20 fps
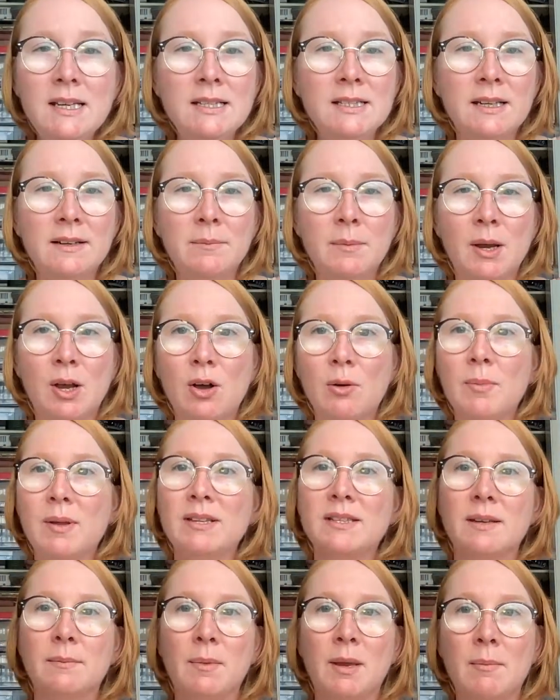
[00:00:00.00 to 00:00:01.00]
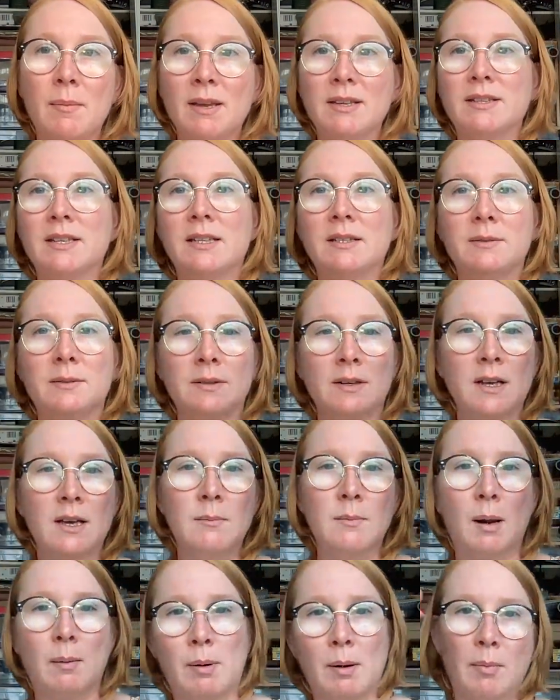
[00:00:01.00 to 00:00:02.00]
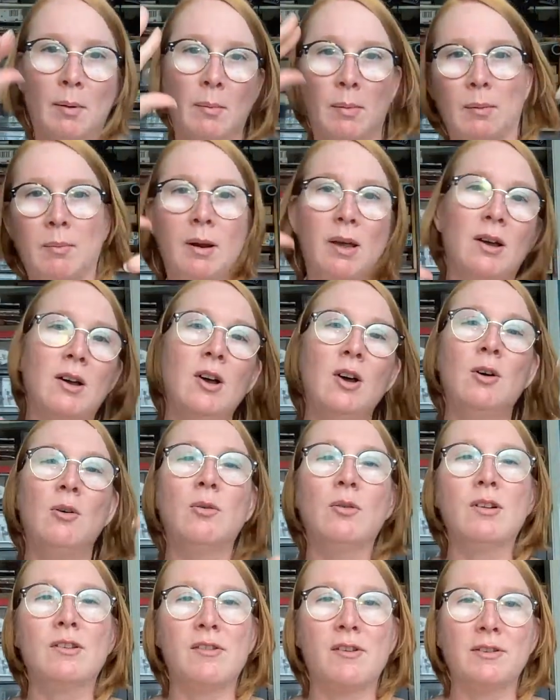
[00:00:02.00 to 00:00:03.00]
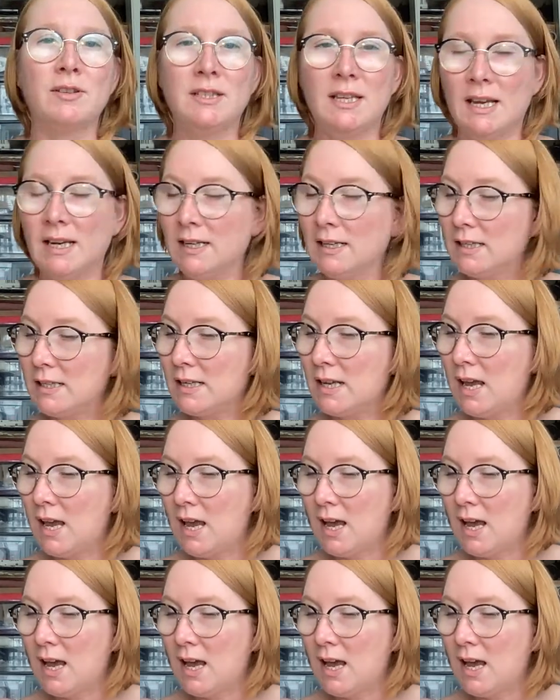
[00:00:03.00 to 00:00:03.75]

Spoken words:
leave me a comment, send me a message, blah, blah, blah, blah, blah, all of those things.